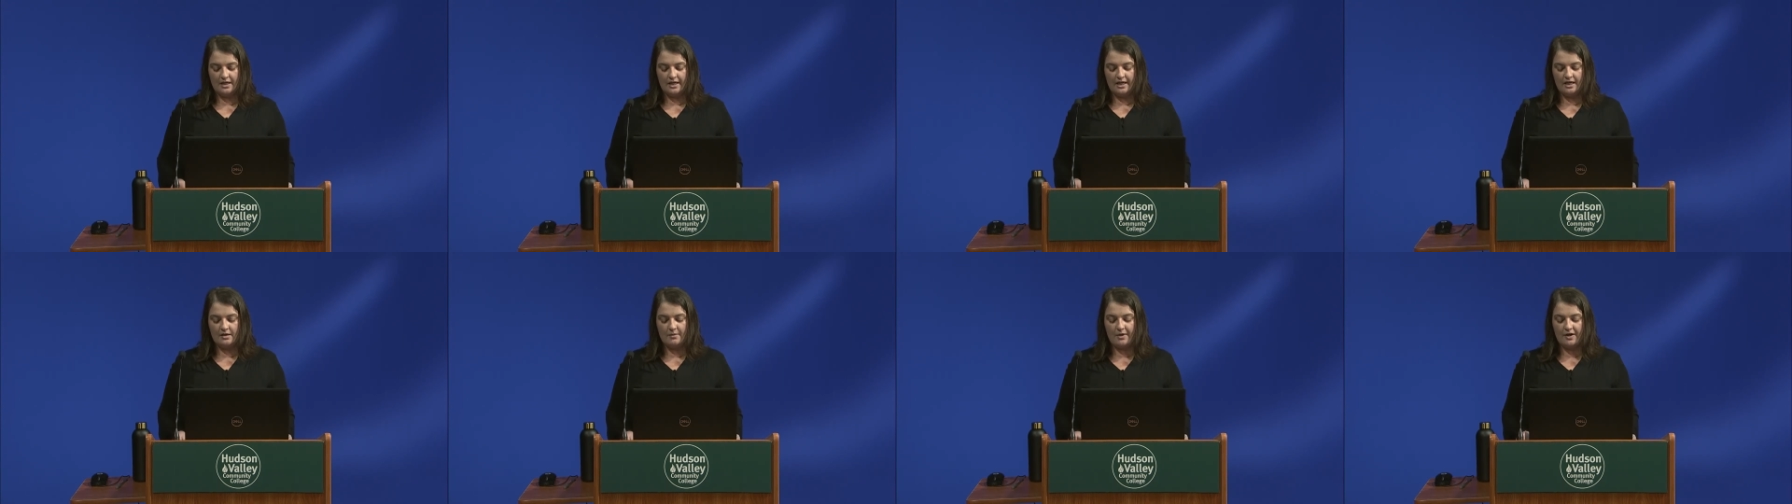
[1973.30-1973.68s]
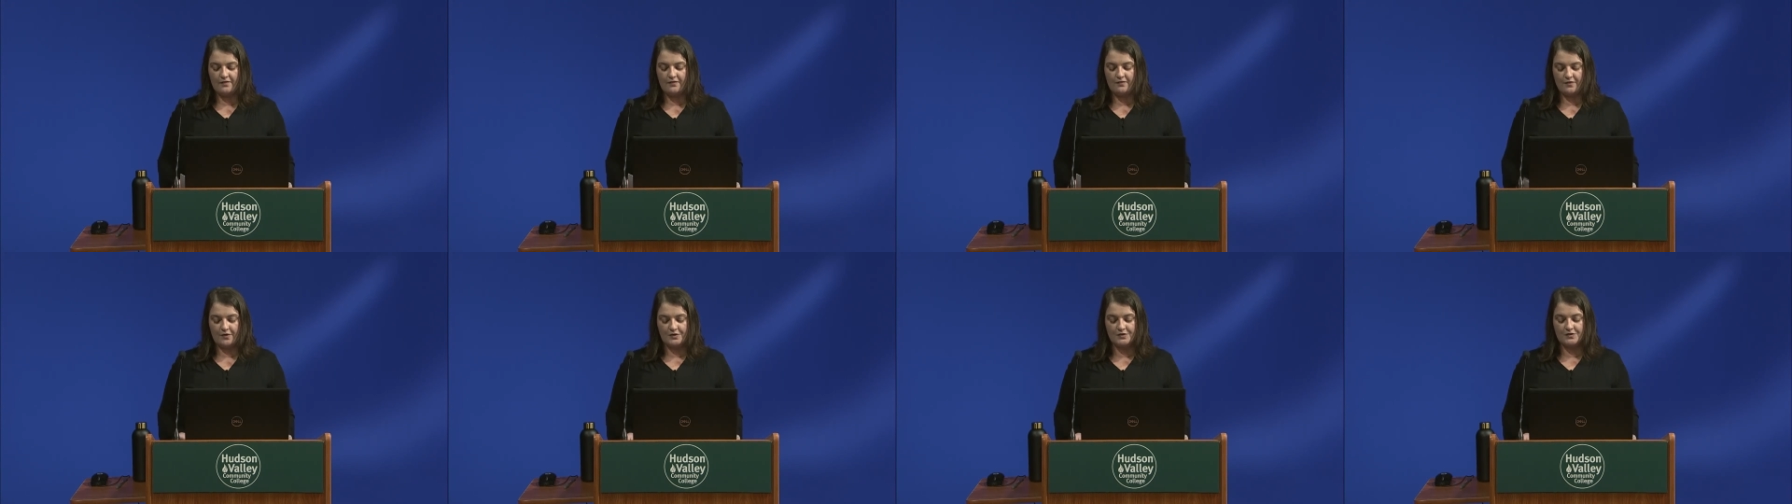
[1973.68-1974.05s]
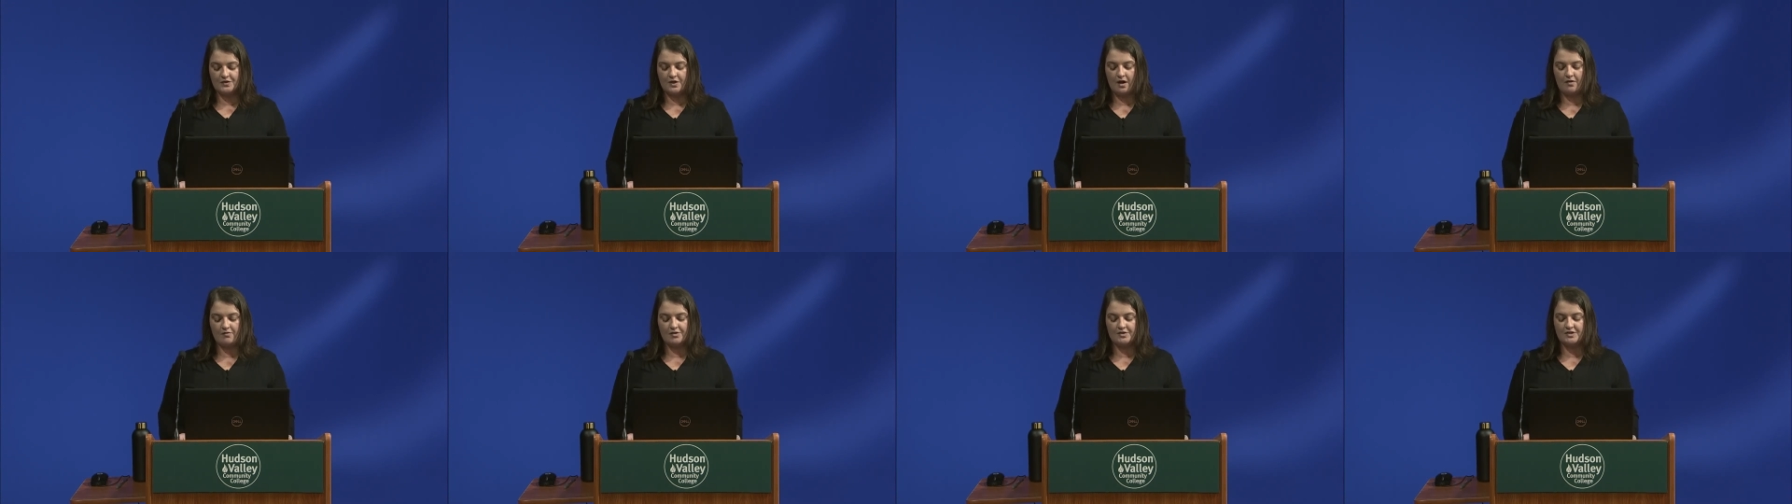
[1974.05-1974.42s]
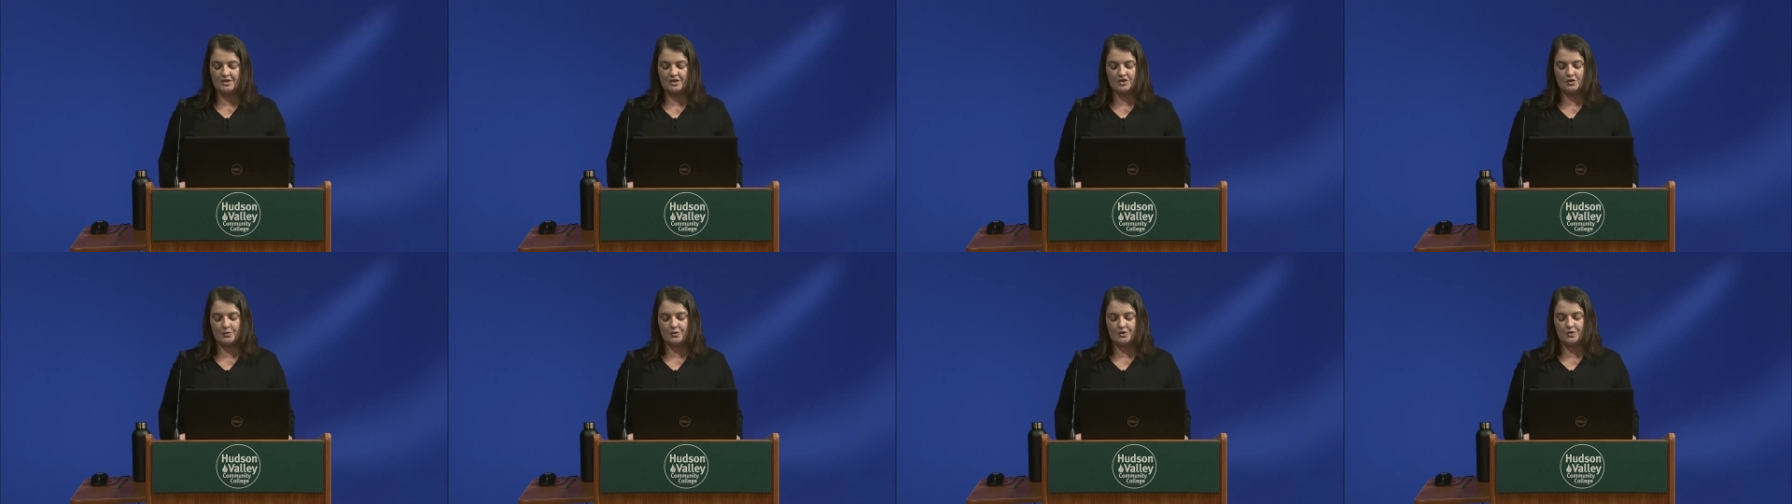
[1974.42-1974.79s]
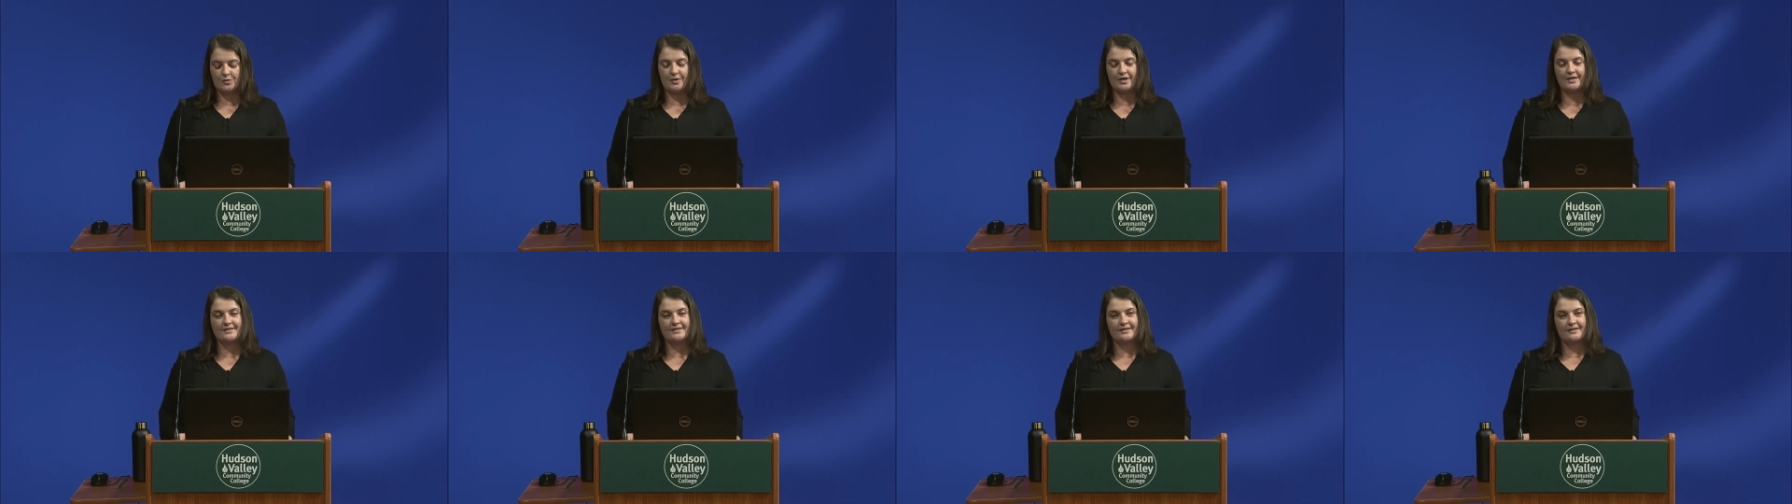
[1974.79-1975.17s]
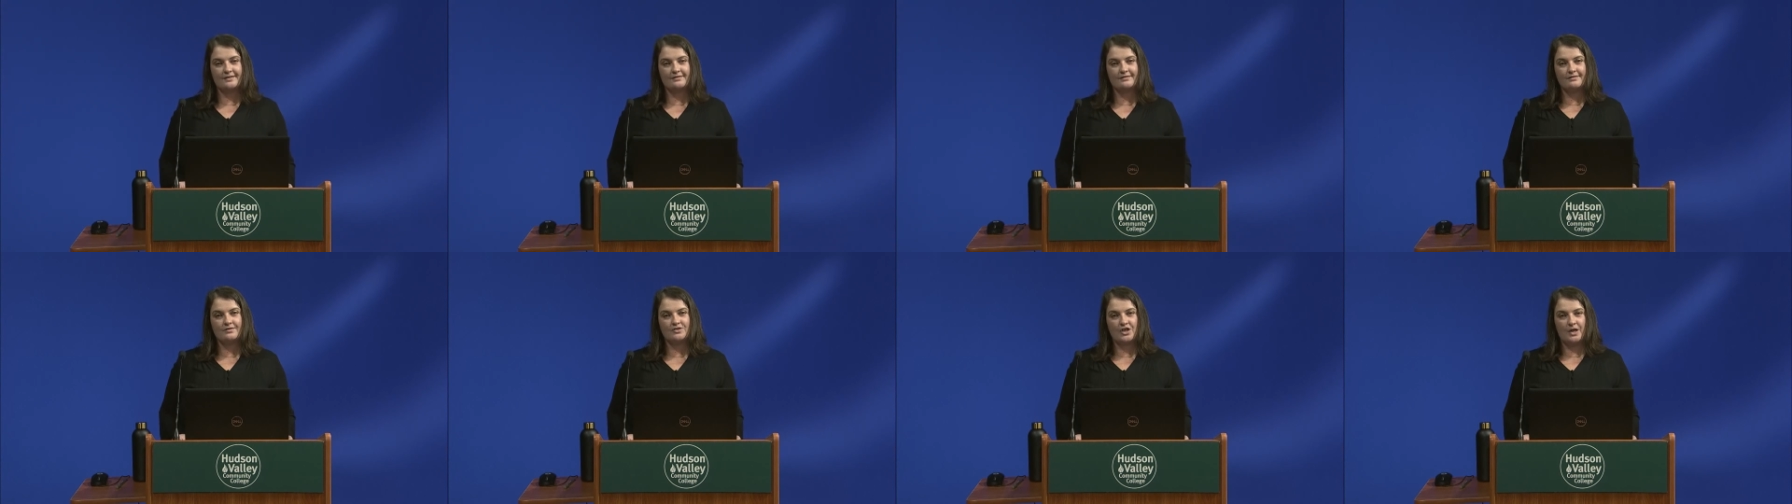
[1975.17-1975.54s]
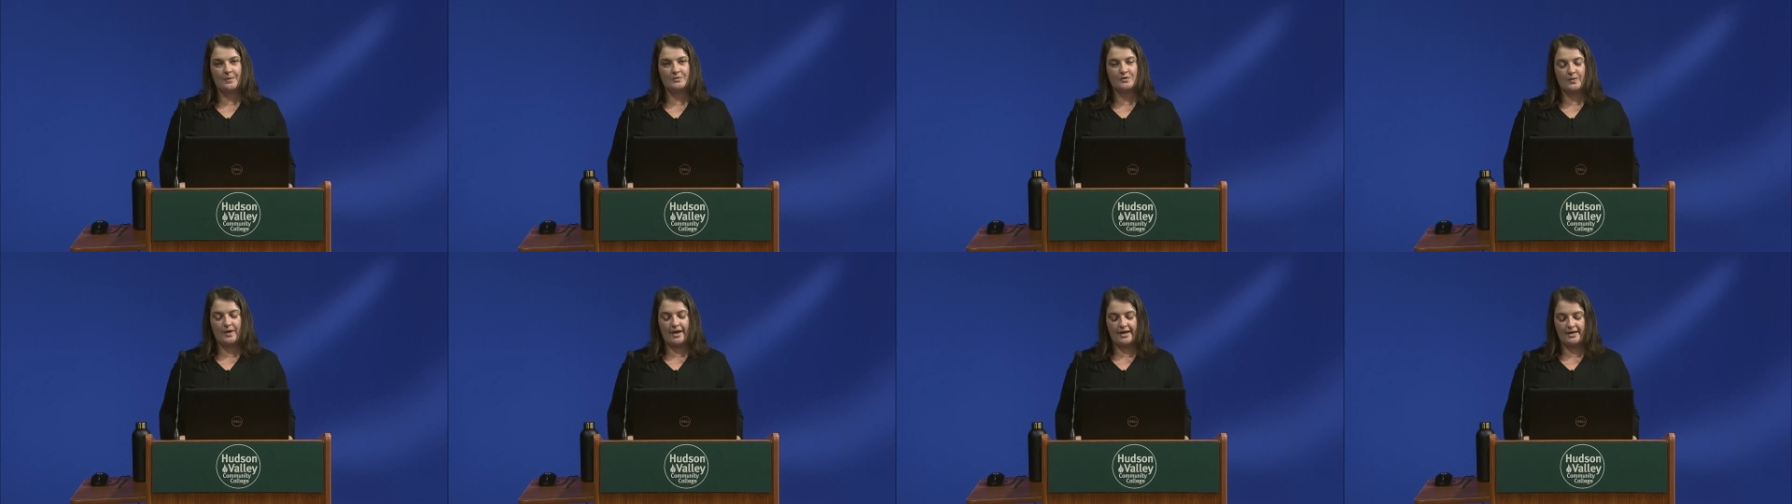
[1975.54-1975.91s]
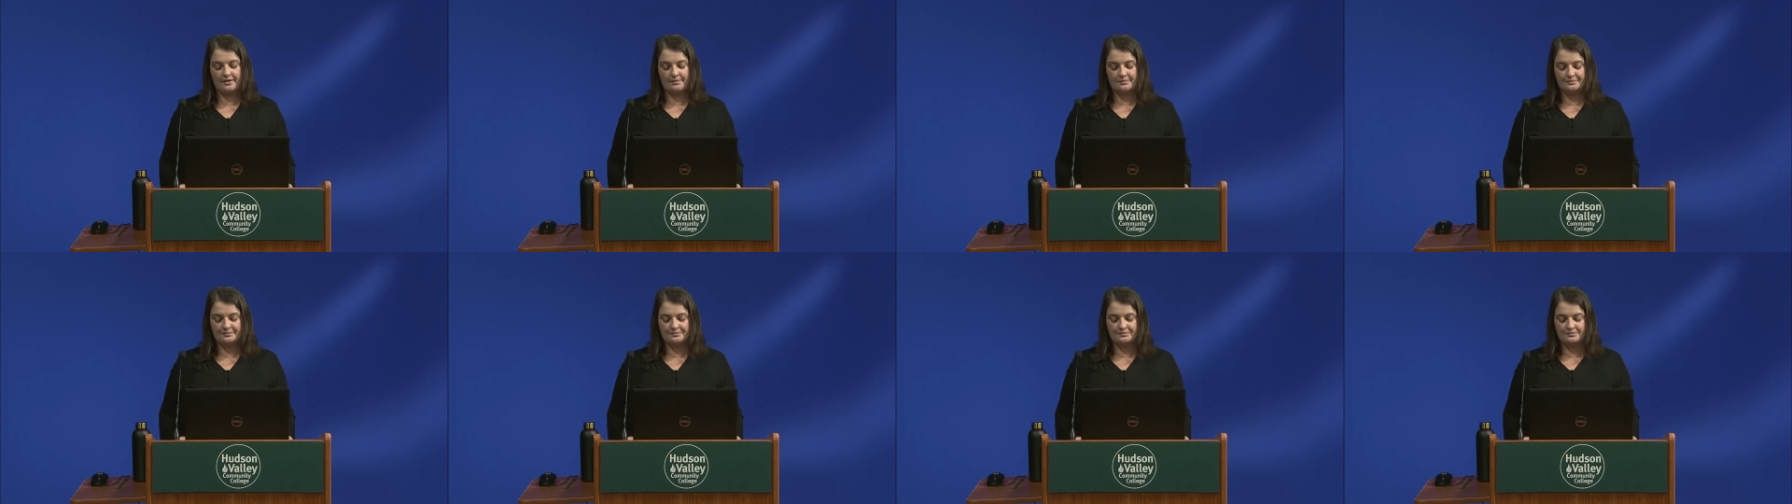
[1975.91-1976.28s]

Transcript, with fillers: In my first conversation with the president, James Ryan,